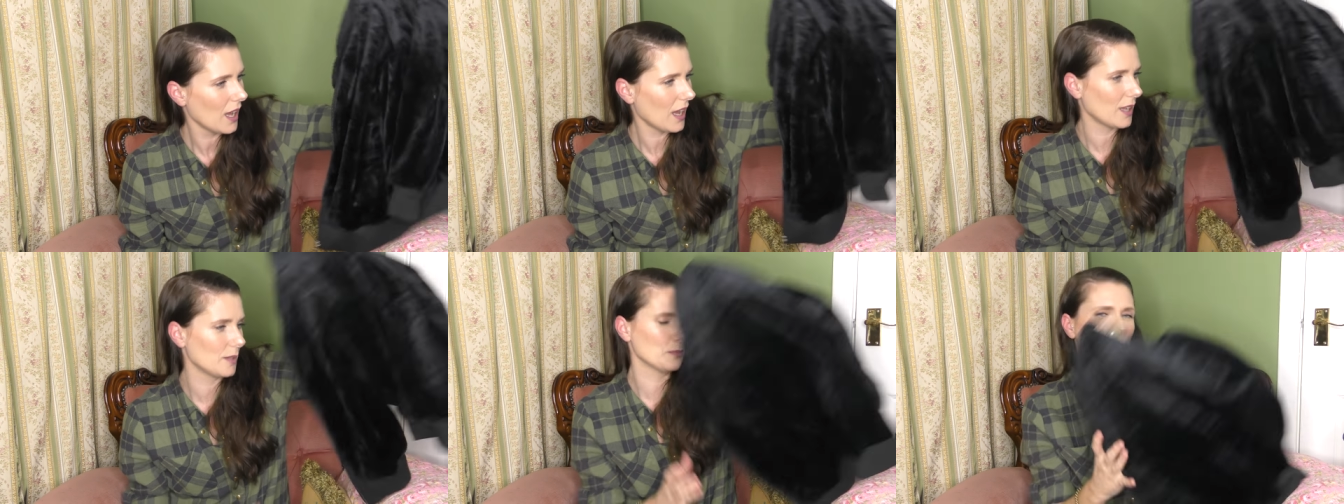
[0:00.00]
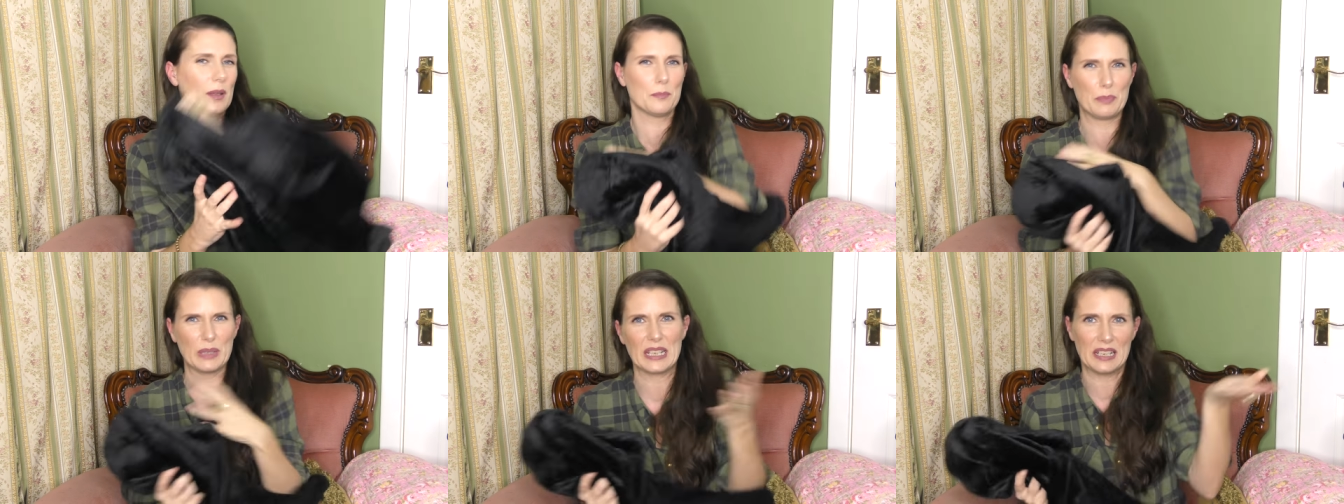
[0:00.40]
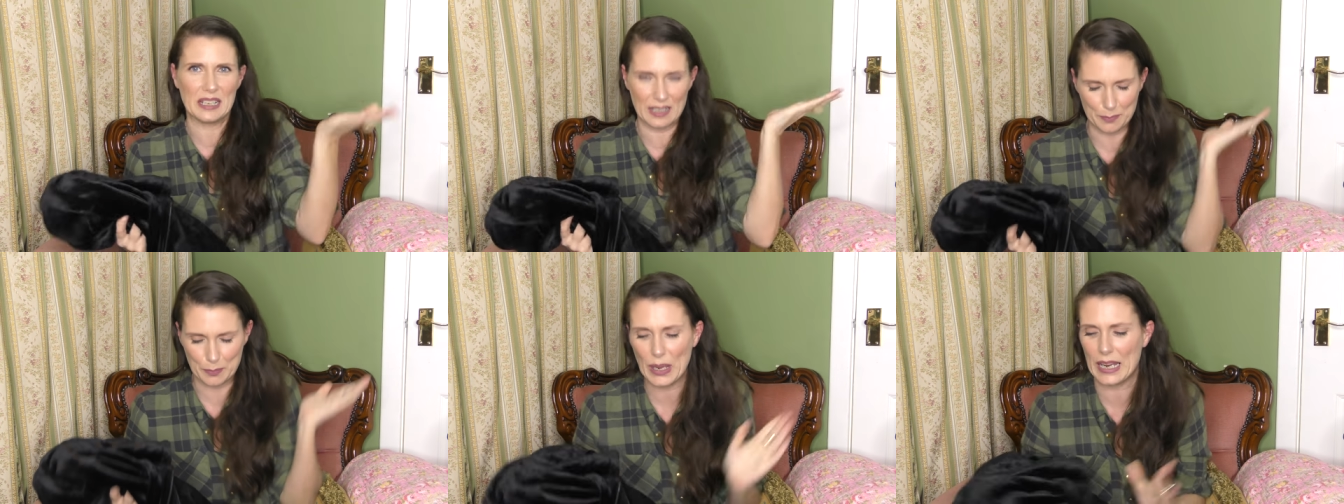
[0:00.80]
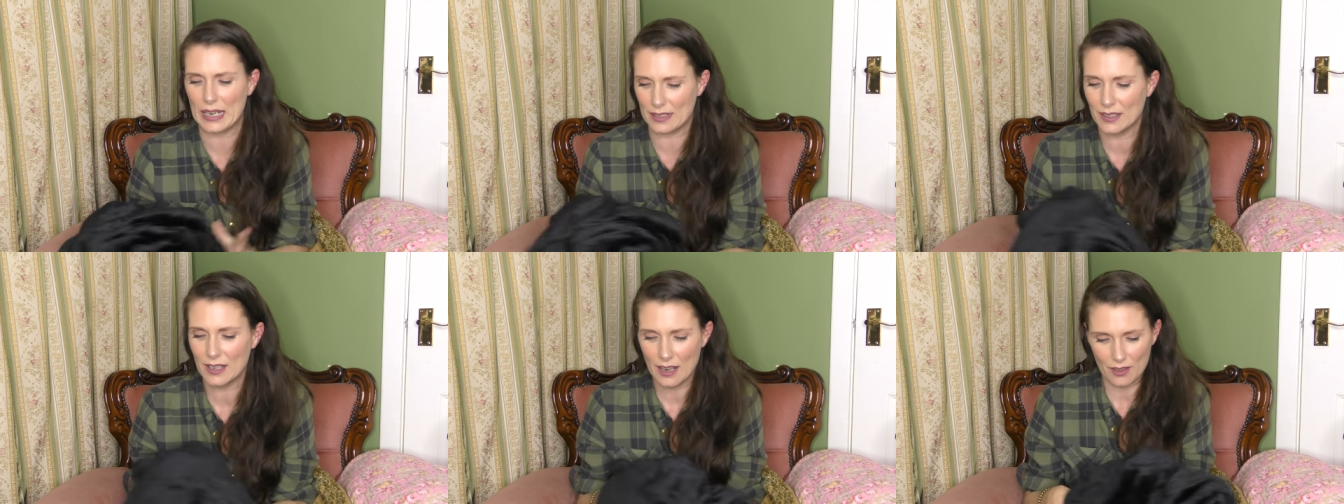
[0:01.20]
and be in
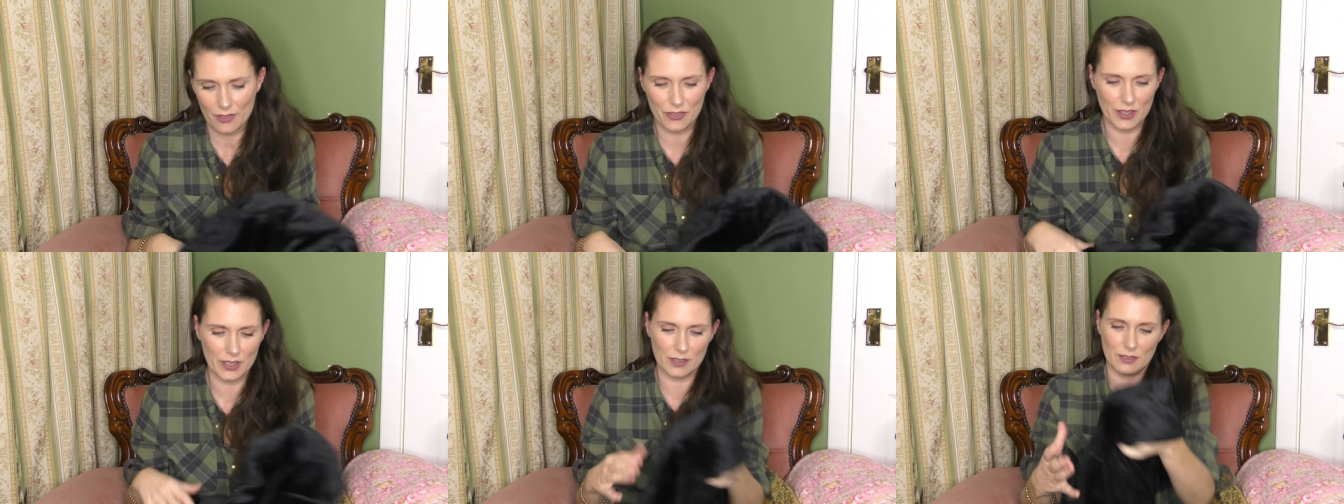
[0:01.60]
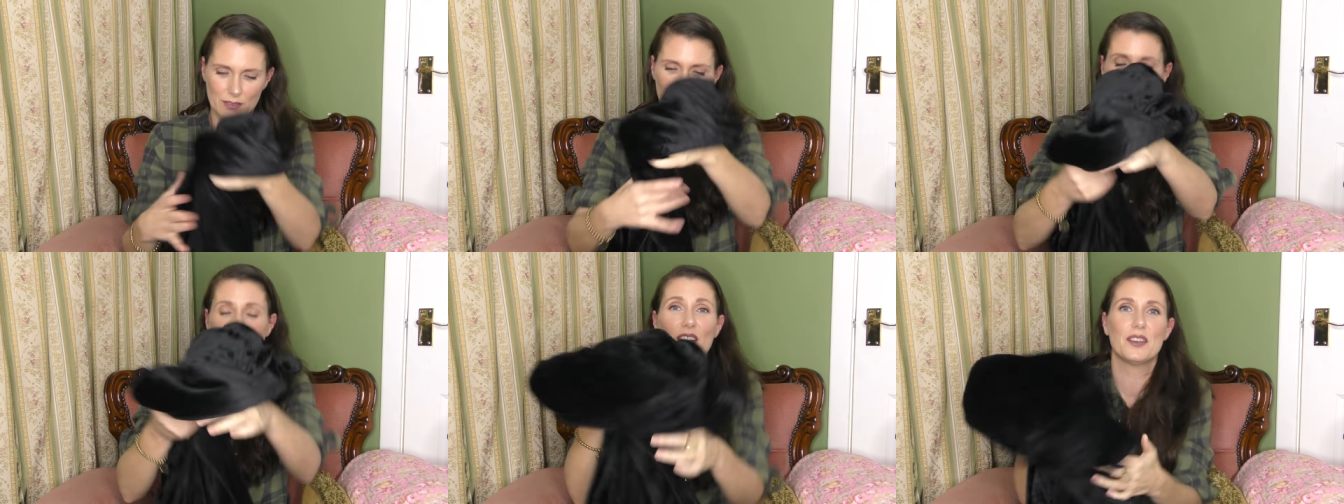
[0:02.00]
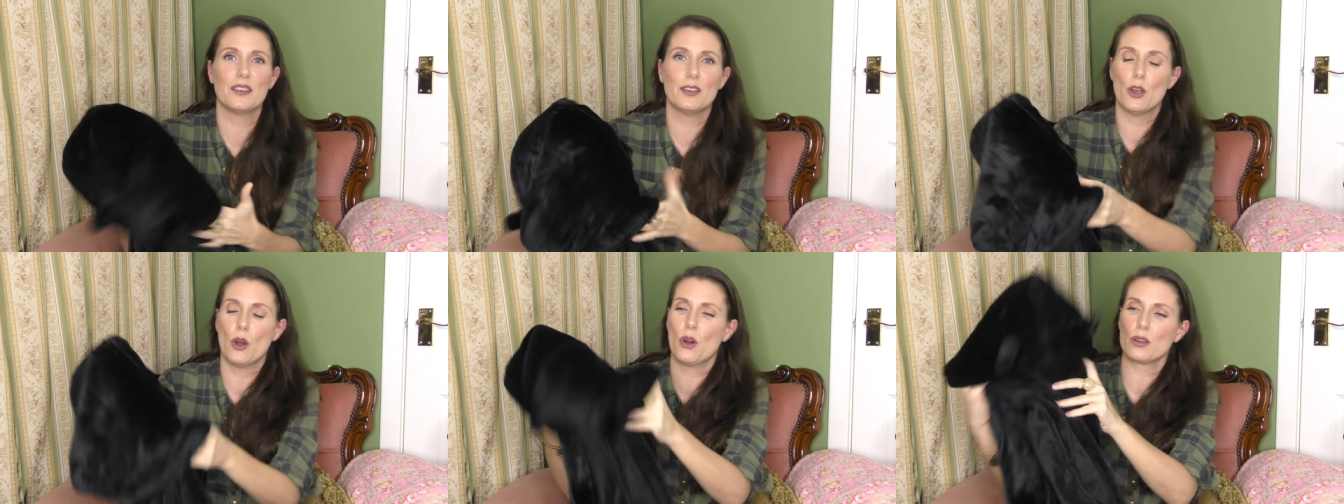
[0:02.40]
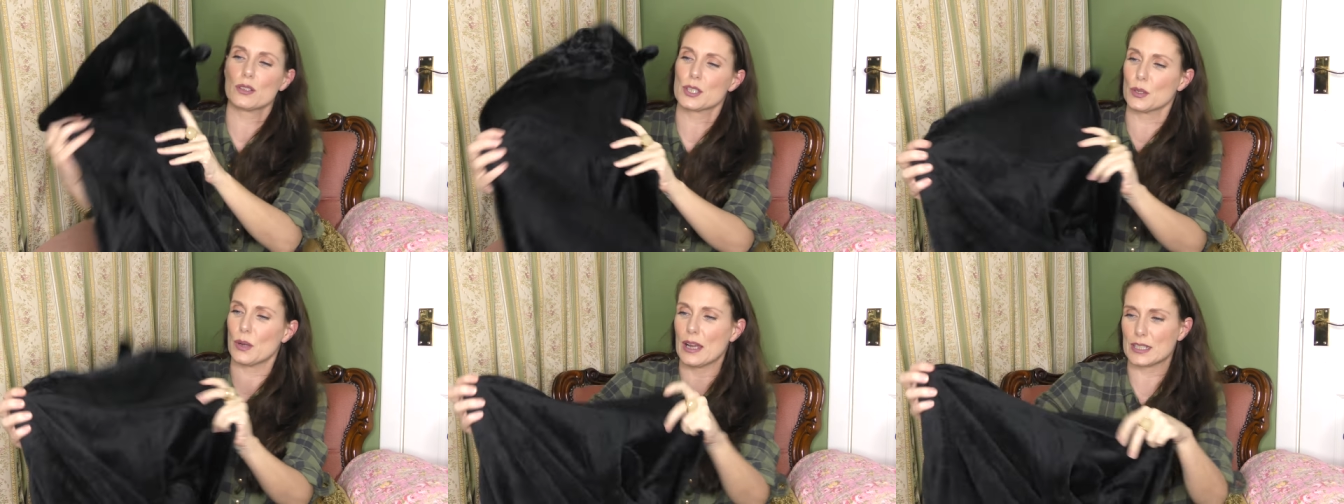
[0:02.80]
pain than not.
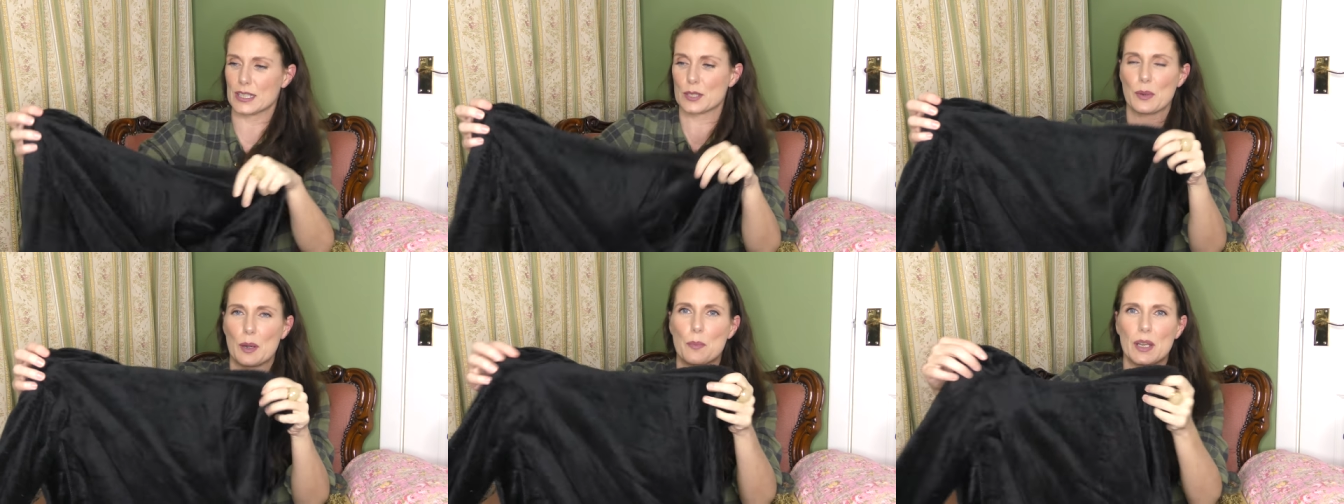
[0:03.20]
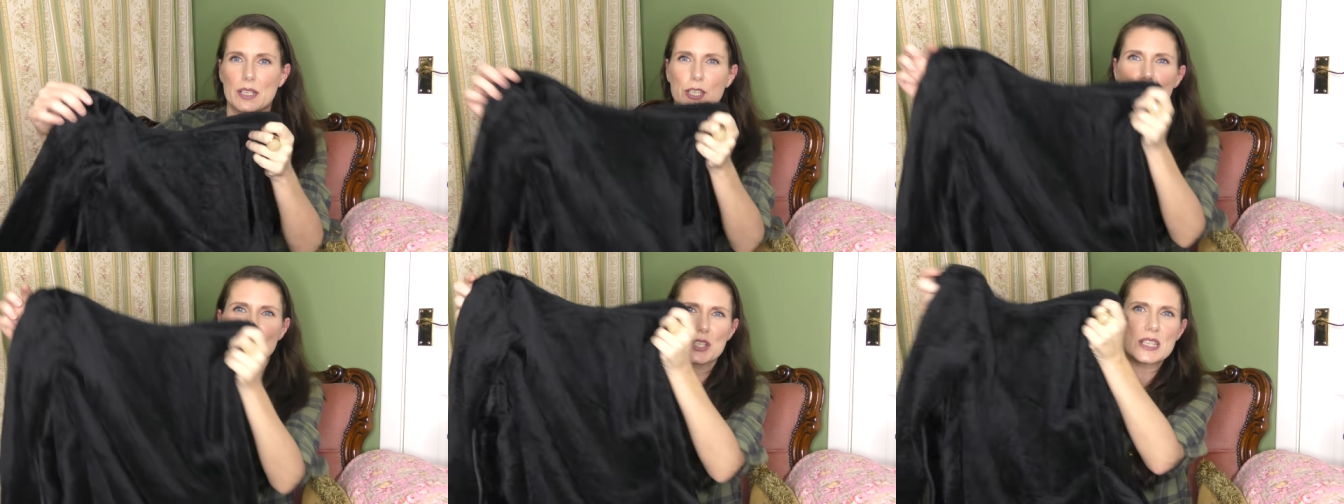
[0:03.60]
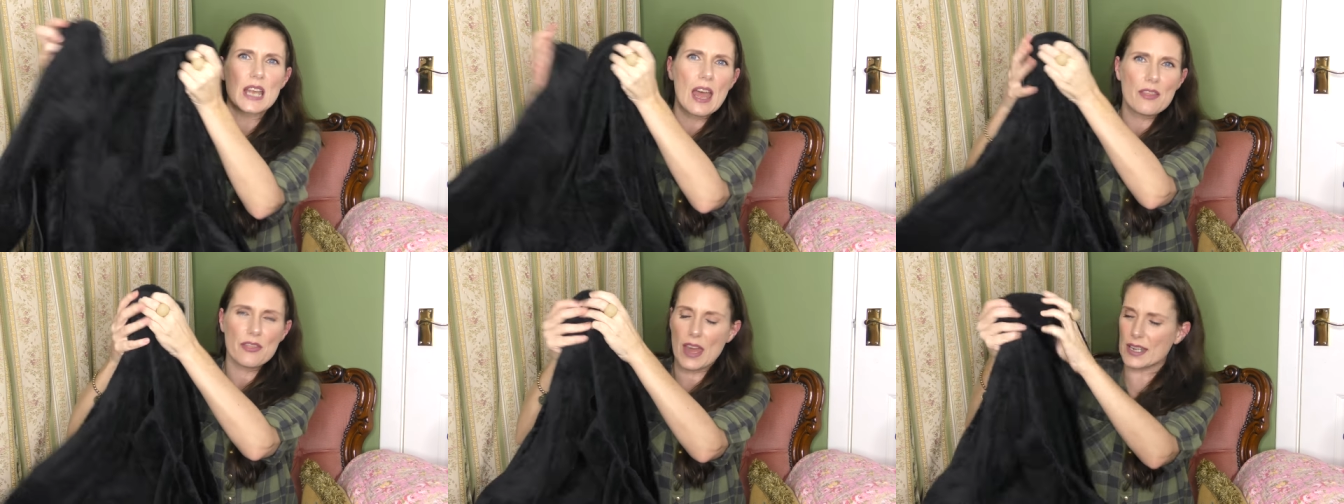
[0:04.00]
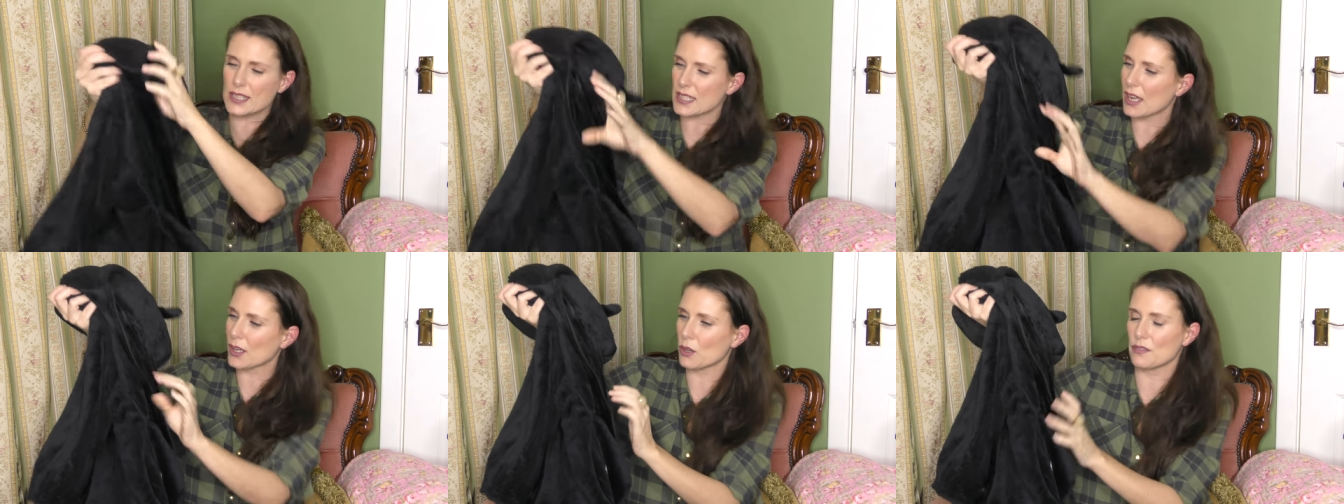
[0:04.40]
So I just wear pretty shoes.
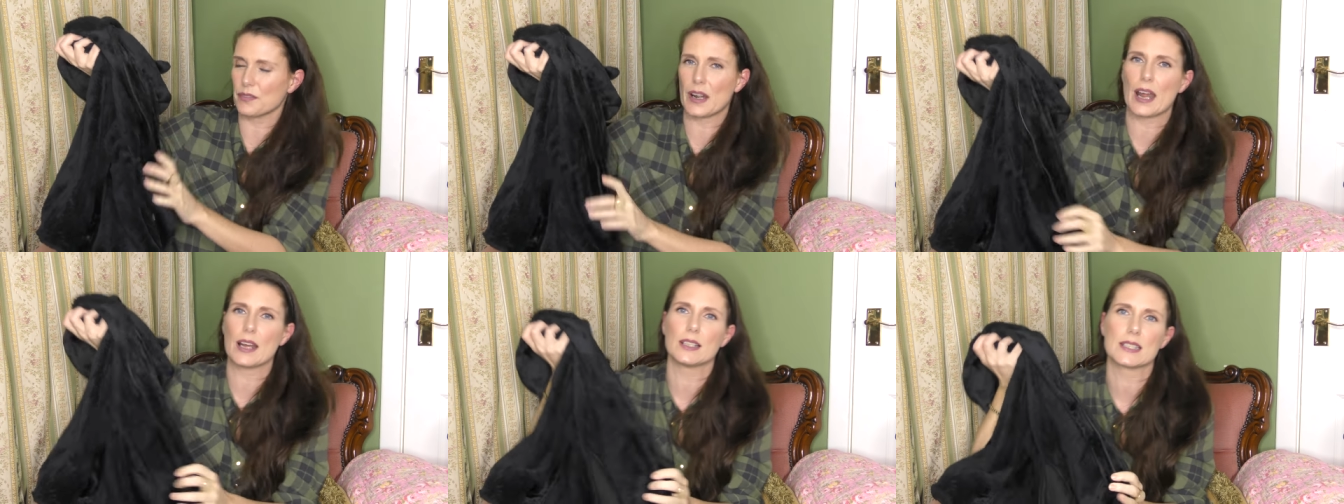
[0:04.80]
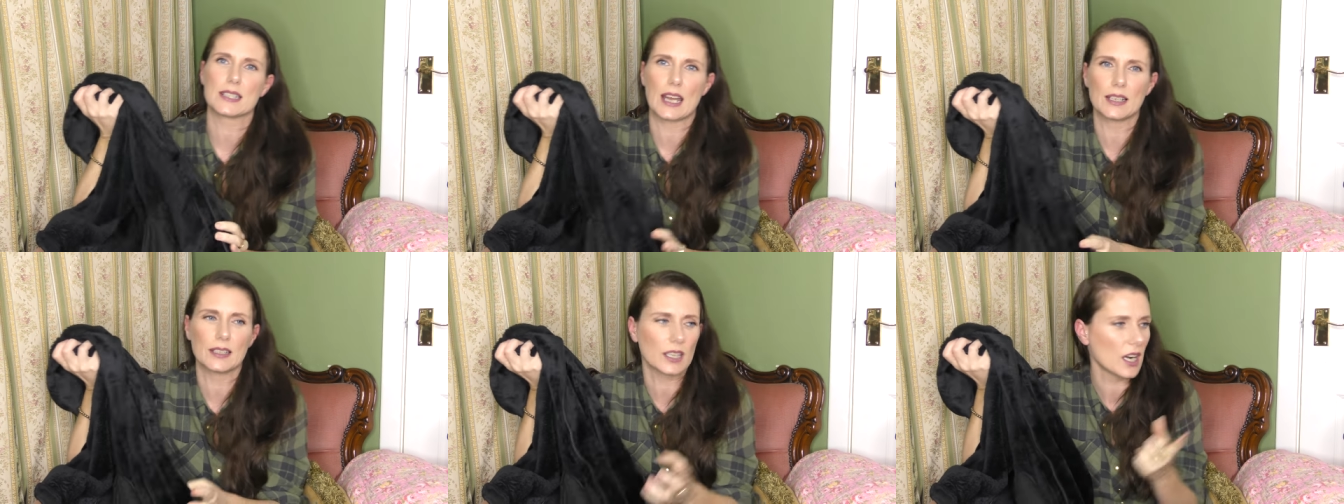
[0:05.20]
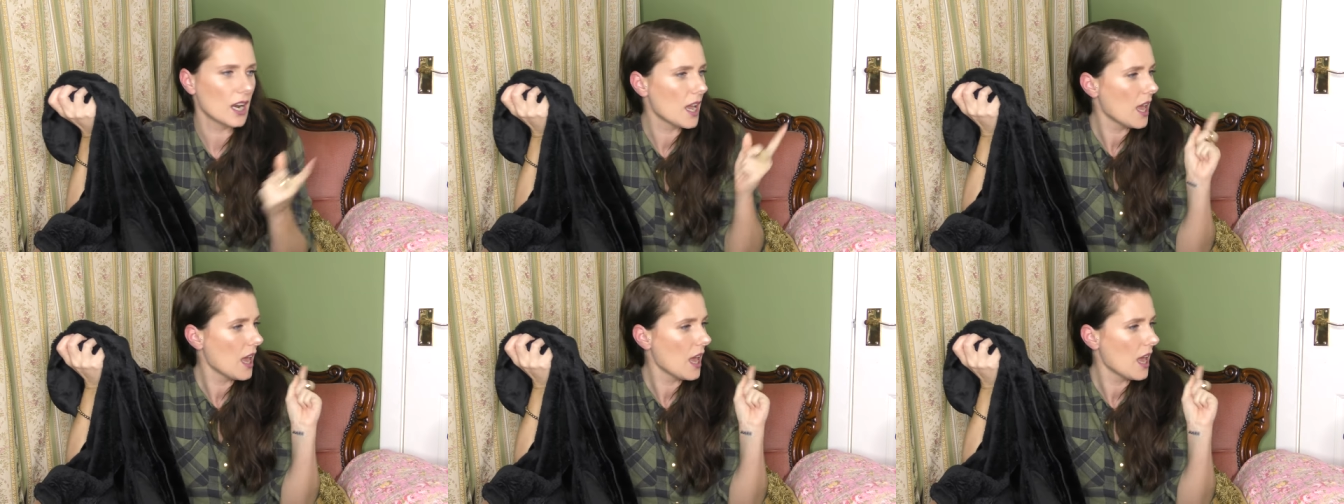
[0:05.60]
This I got for Alexander.